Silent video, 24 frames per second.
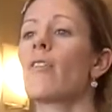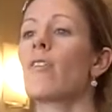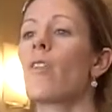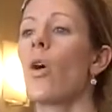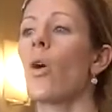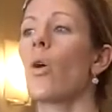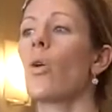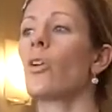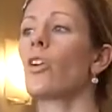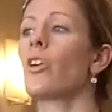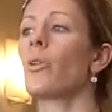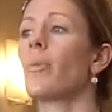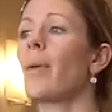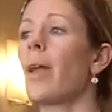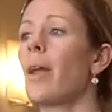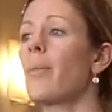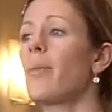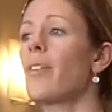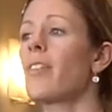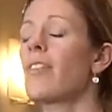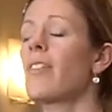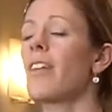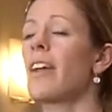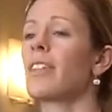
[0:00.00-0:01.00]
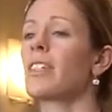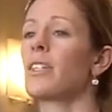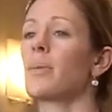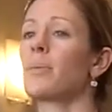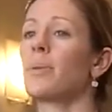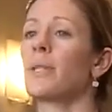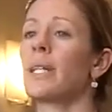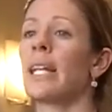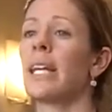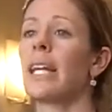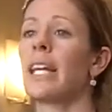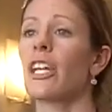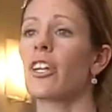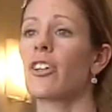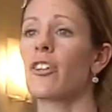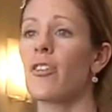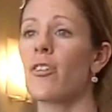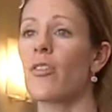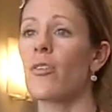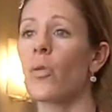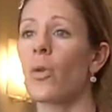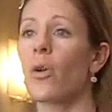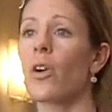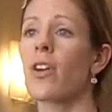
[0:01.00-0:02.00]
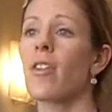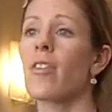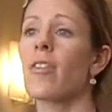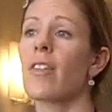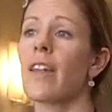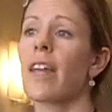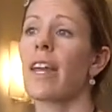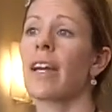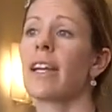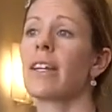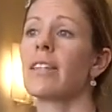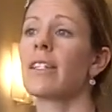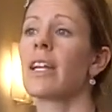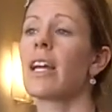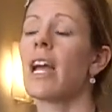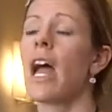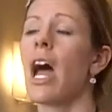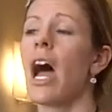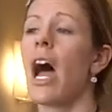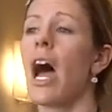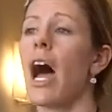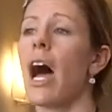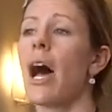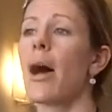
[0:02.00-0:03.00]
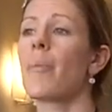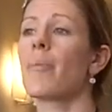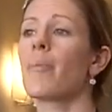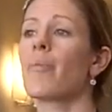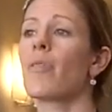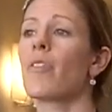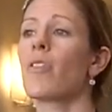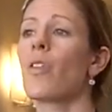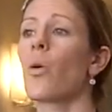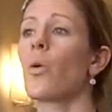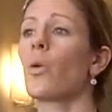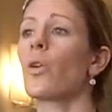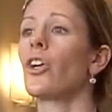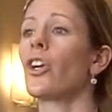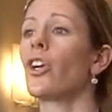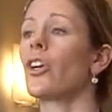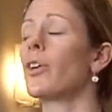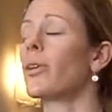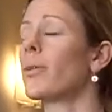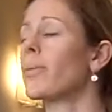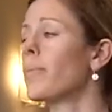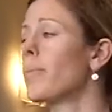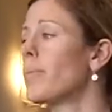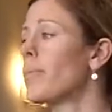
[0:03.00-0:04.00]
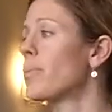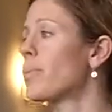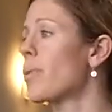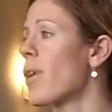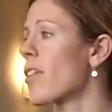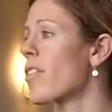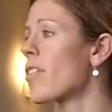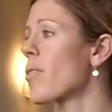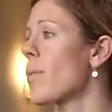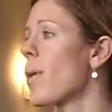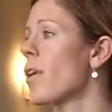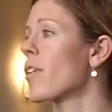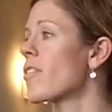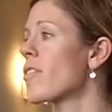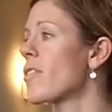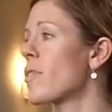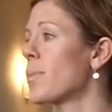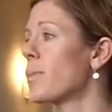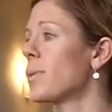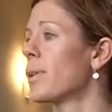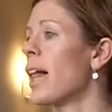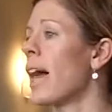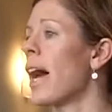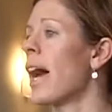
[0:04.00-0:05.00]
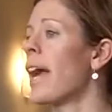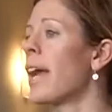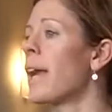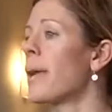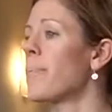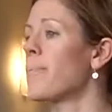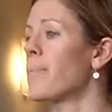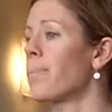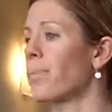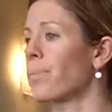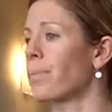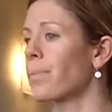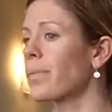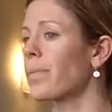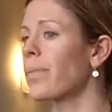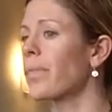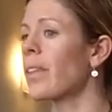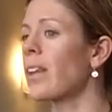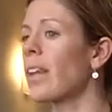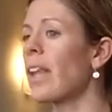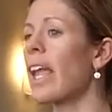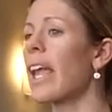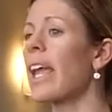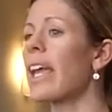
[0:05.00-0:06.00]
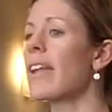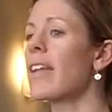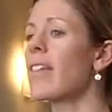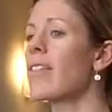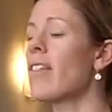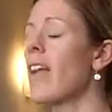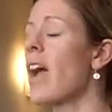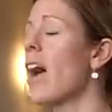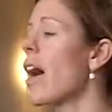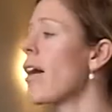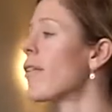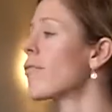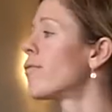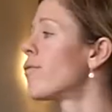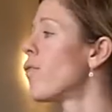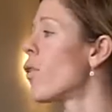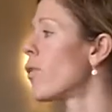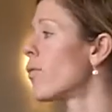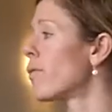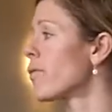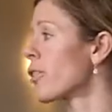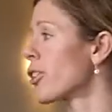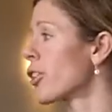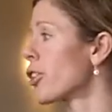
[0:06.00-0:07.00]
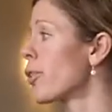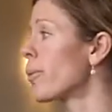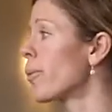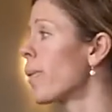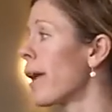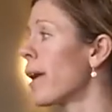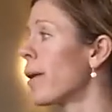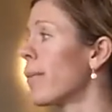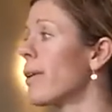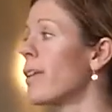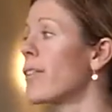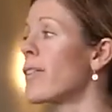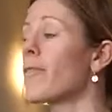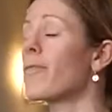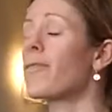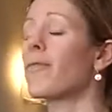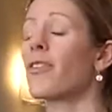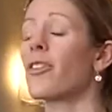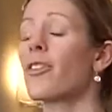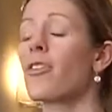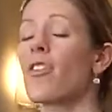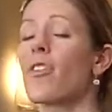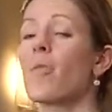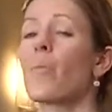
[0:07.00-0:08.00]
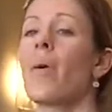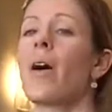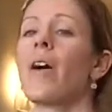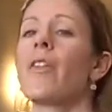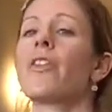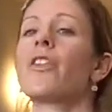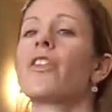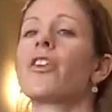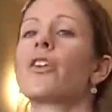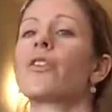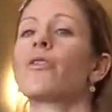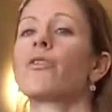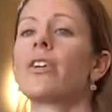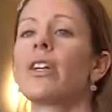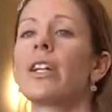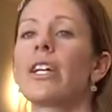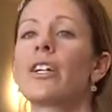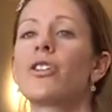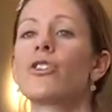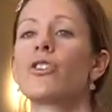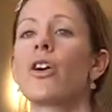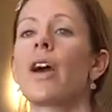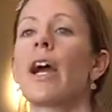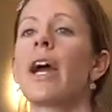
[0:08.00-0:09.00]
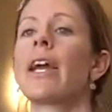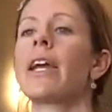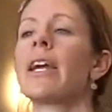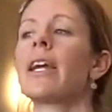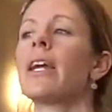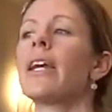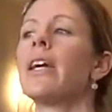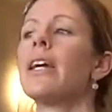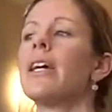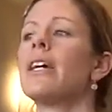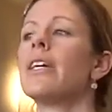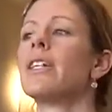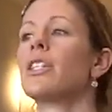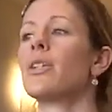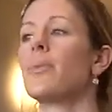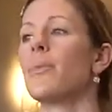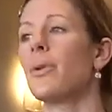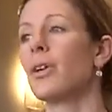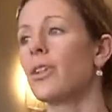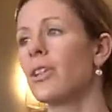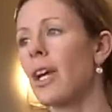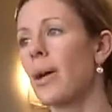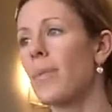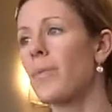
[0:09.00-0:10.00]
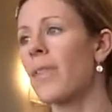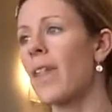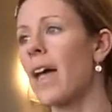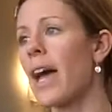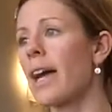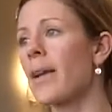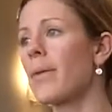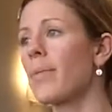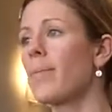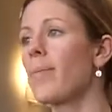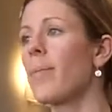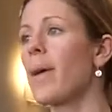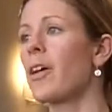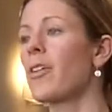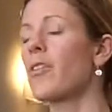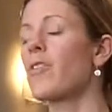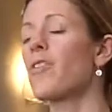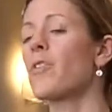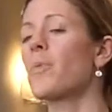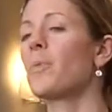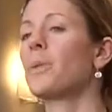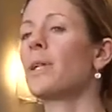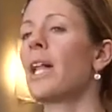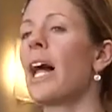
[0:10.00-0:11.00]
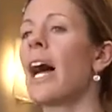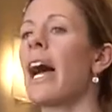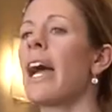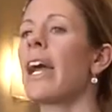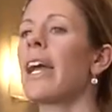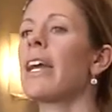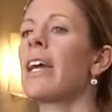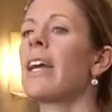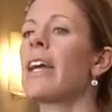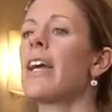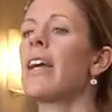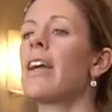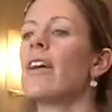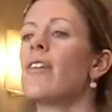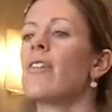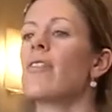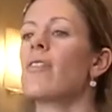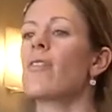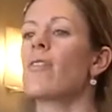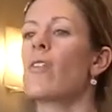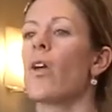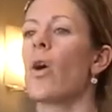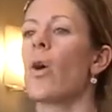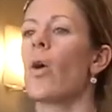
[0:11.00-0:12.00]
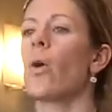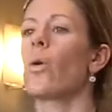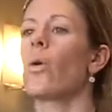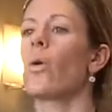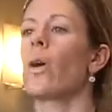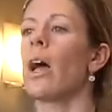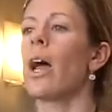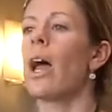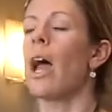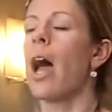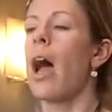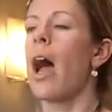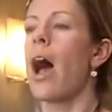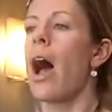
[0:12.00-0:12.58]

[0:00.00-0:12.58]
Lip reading: so your baby's not depleting your stores, and so your breast milk supply is full for your baby. The first month, you're really trying to build up that milk supply. So